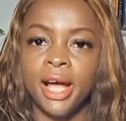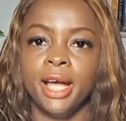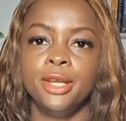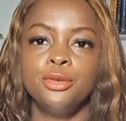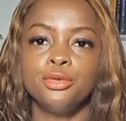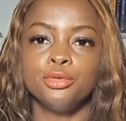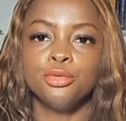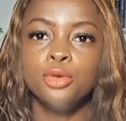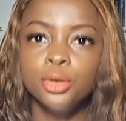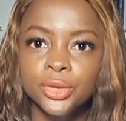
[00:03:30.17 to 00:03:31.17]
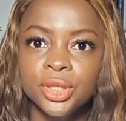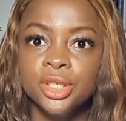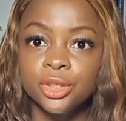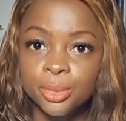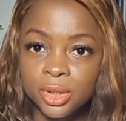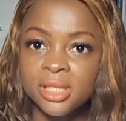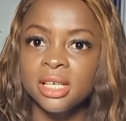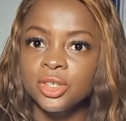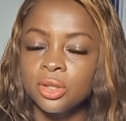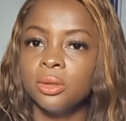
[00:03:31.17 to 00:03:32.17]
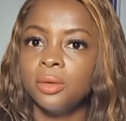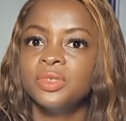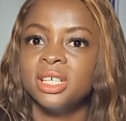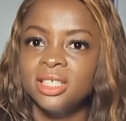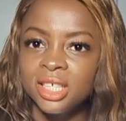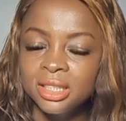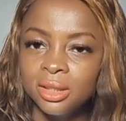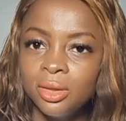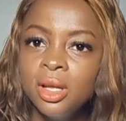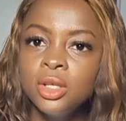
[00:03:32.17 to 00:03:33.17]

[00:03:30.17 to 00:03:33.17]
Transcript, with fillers: i need you to go to the description section of their channel